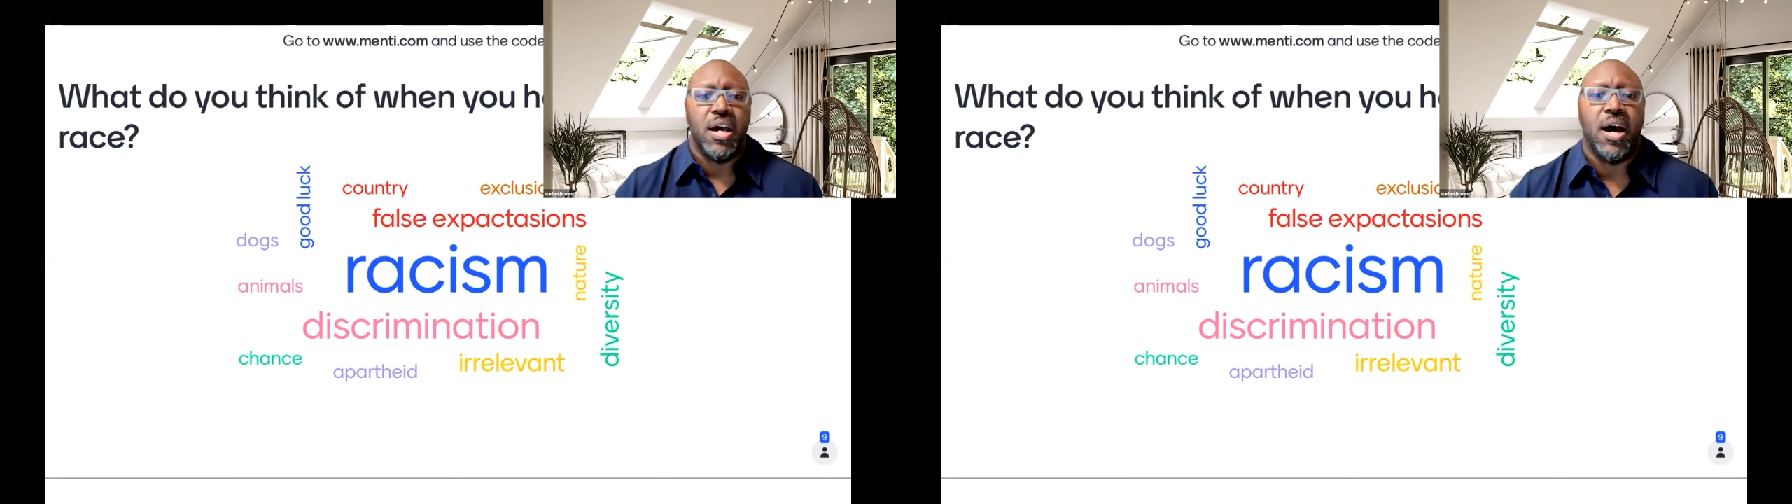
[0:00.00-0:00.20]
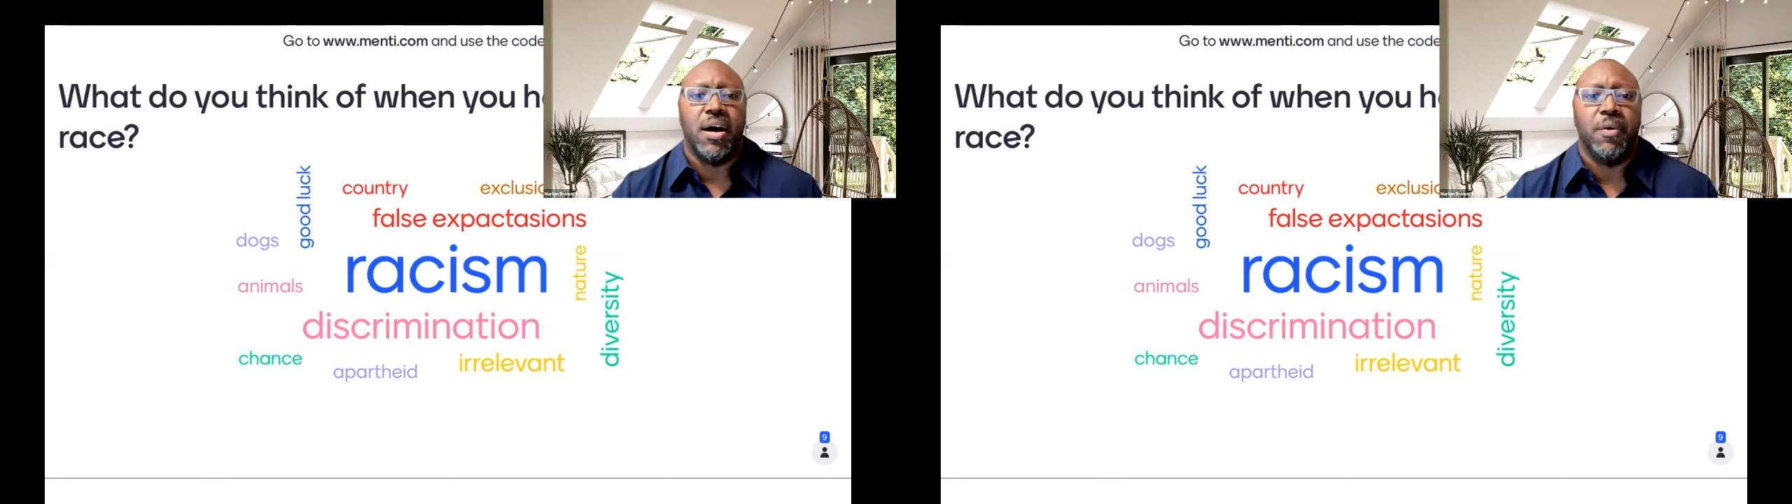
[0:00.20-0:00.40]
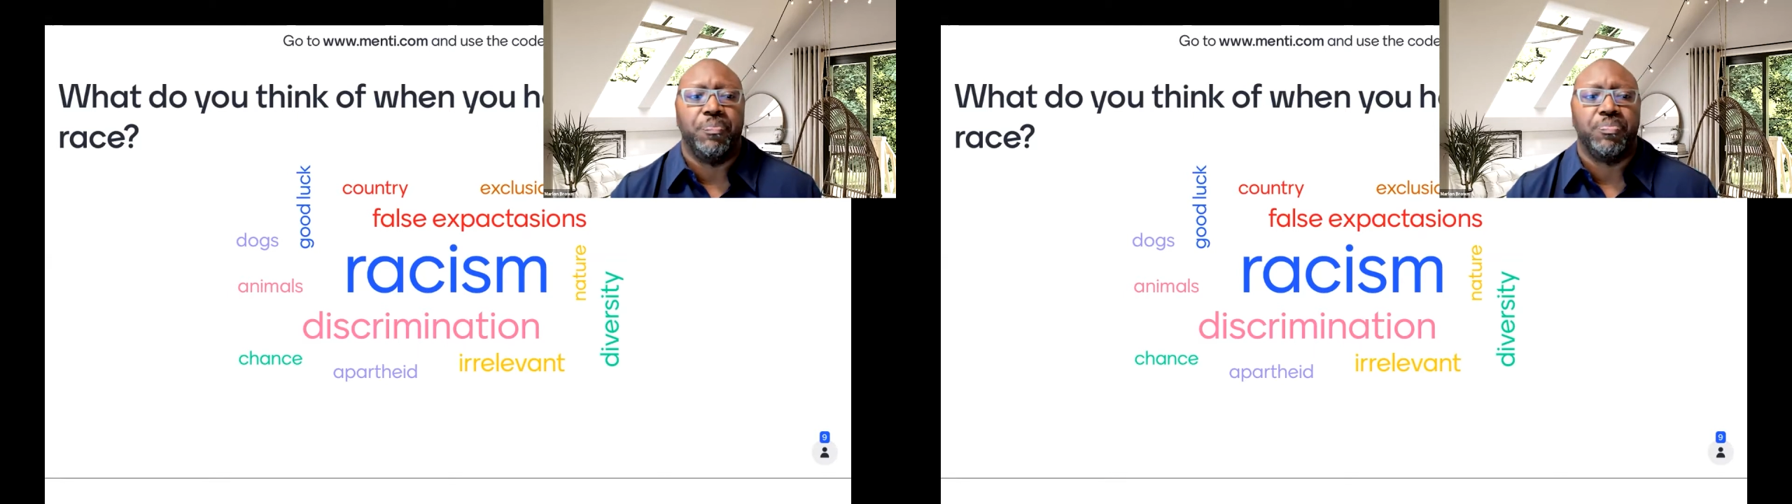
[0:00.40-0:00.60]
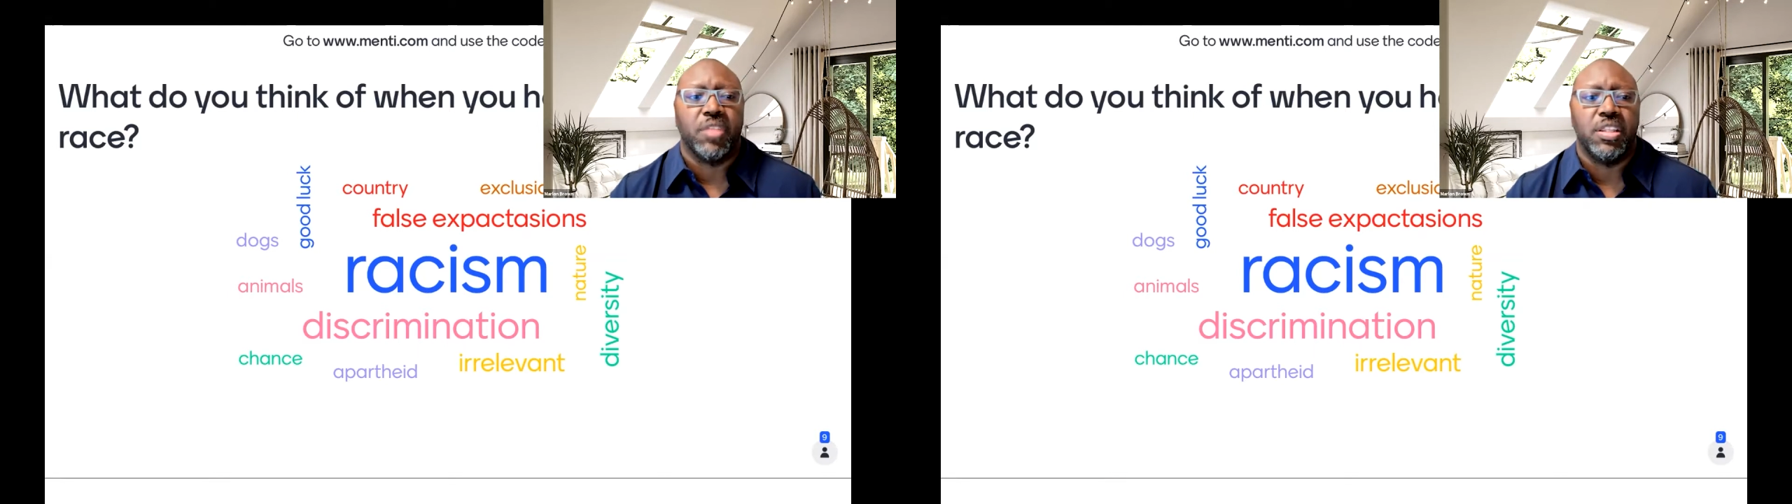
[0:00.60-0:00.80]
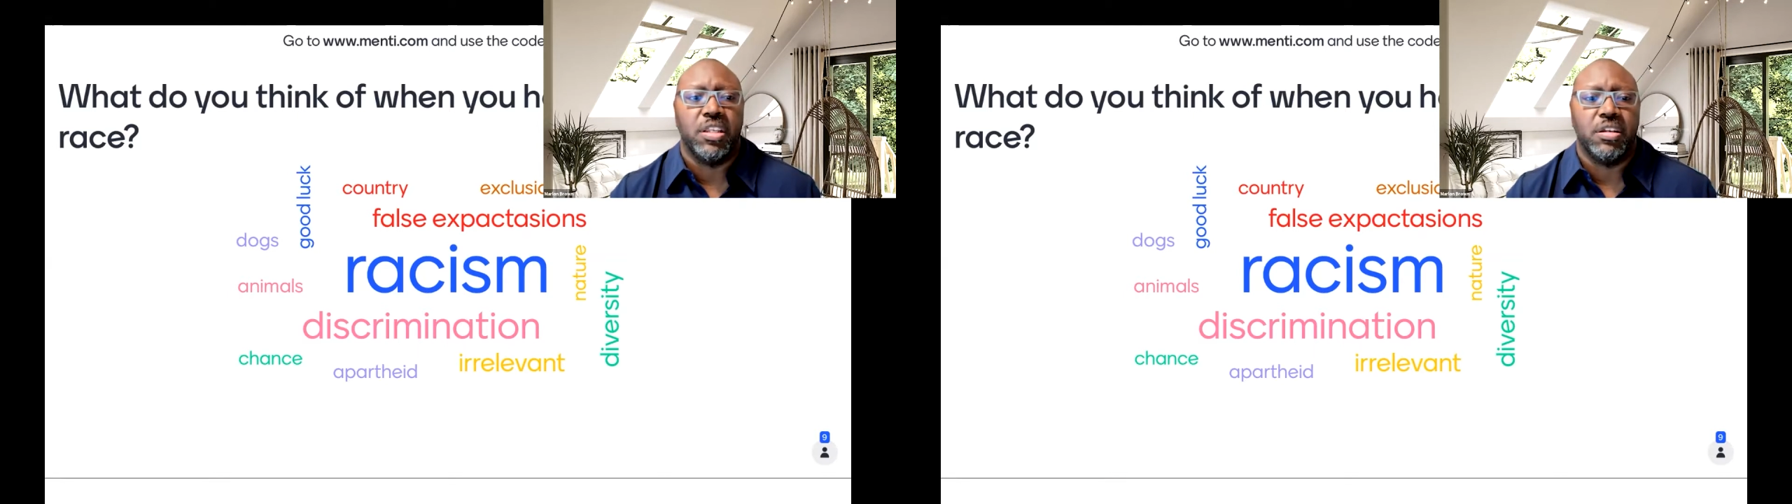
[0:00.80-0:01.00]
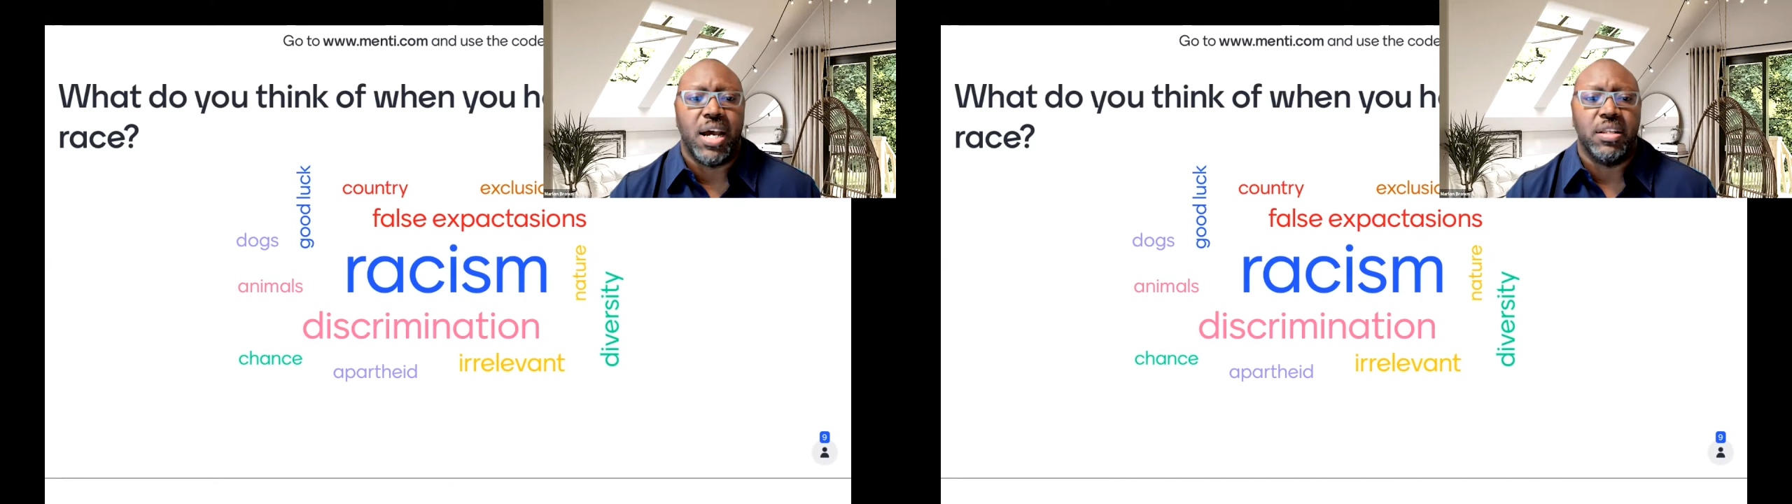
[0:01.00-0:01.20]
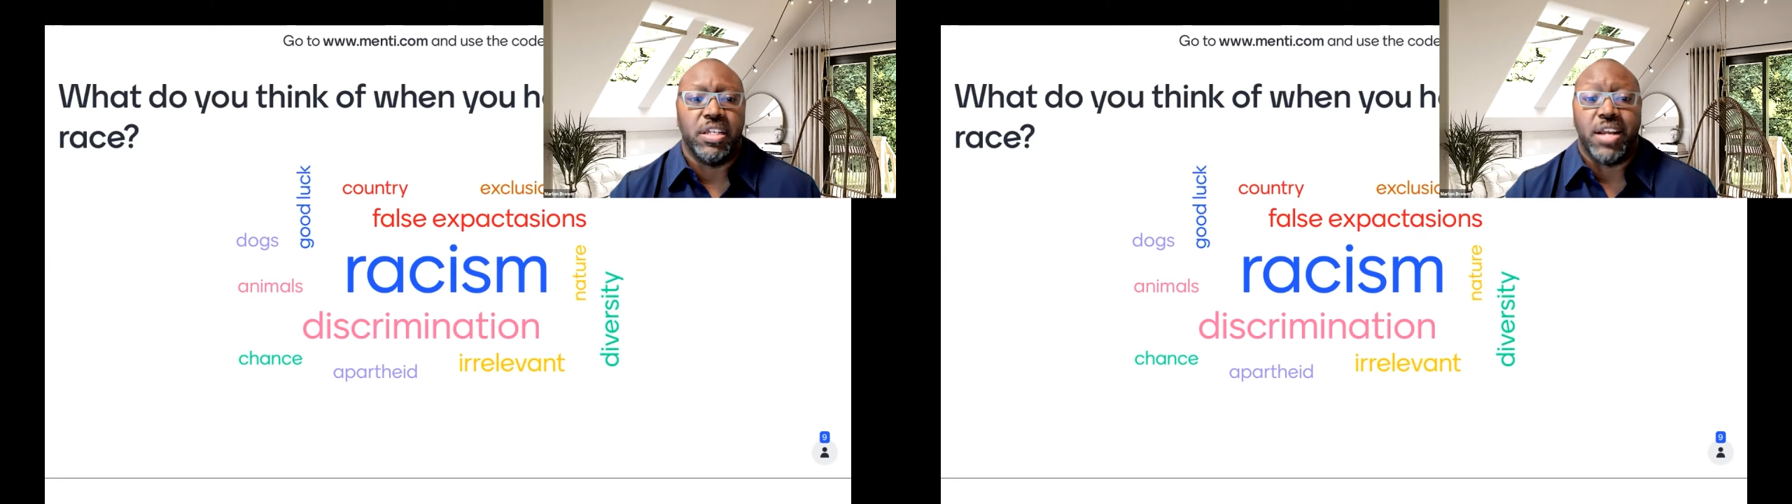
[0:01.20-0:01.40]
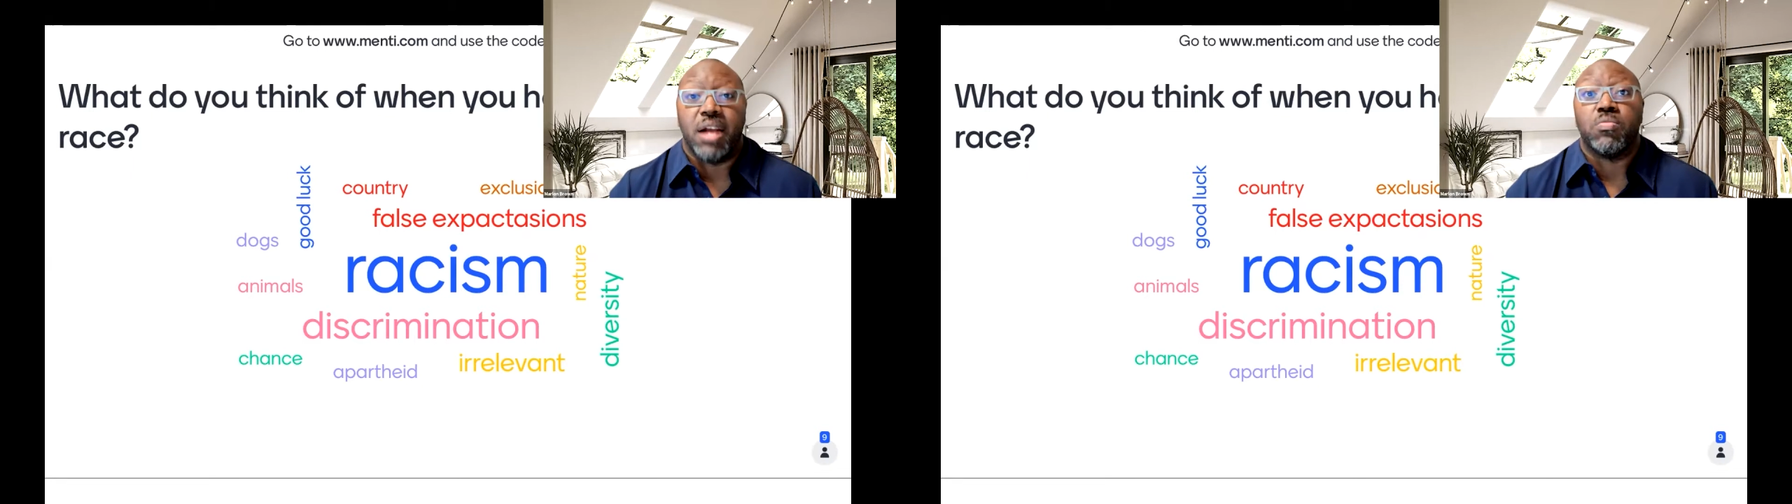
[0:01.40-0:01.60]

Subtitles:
they're not